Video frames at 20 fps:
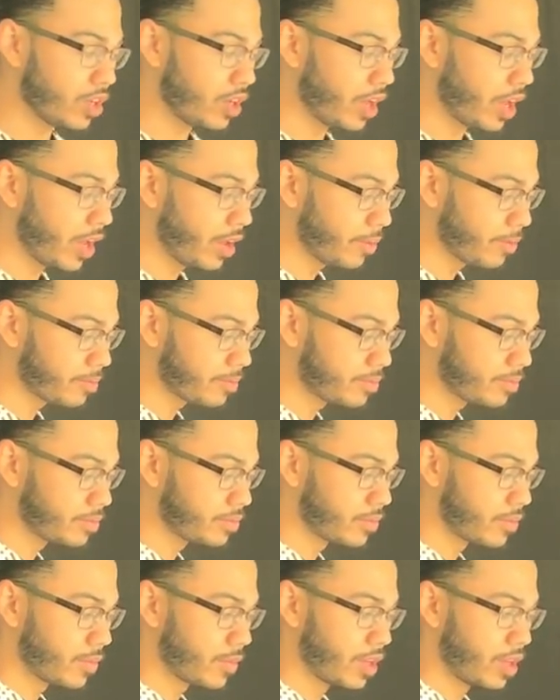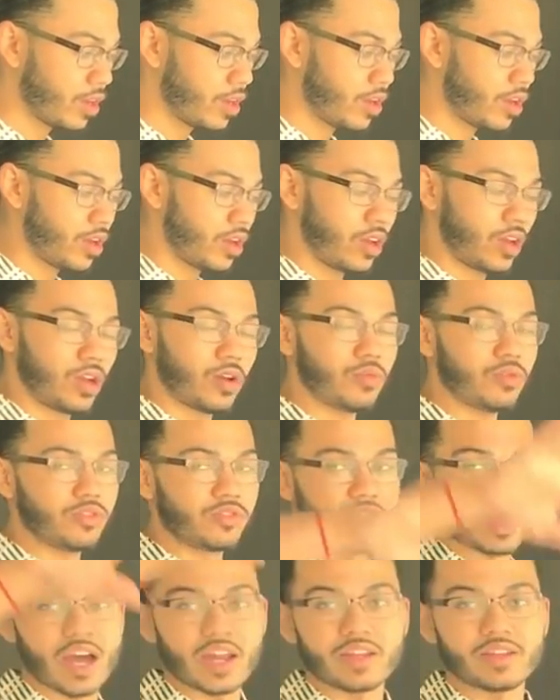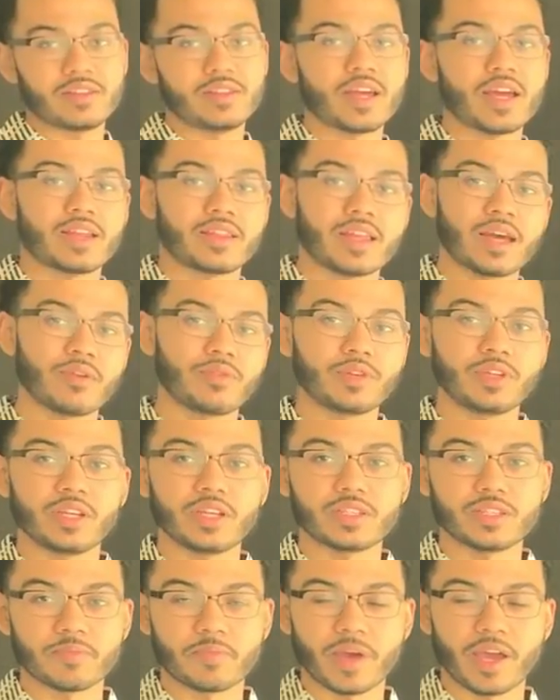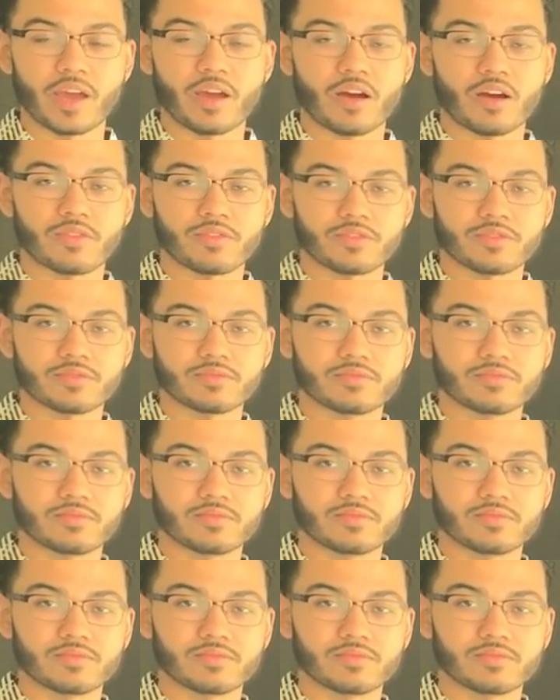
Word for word: Okay? And we've got a debt that we need to pay off.